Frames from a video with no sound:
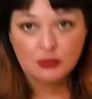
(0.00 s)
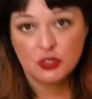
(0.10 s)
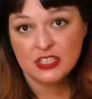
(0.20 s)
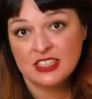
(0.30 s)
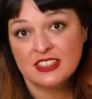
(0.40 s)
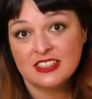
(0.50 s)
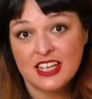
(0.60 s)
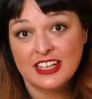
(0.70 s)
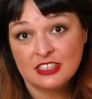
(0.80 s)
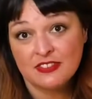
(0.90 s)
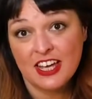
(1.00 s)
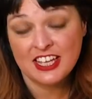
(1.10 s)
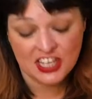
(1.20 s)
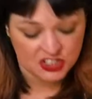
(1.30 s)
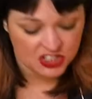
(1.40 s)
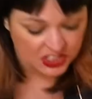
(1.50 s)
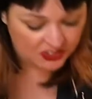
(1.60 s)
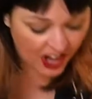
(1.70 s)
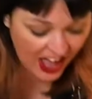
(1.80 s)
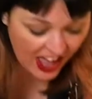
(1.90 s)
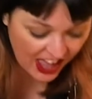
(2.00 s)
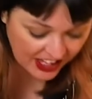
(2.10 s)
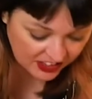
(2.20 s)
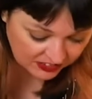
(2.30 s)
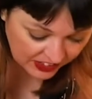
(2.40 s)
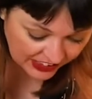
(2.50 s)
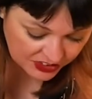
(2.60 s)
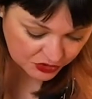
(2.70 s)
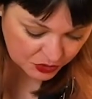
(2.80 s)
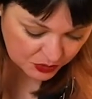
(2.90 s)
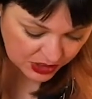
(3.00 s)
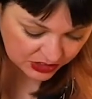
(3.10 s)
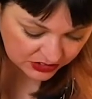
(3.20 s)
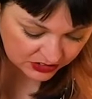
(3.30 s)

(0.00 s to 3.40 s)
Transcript: Joy says it's satisfying and she's right, as usual.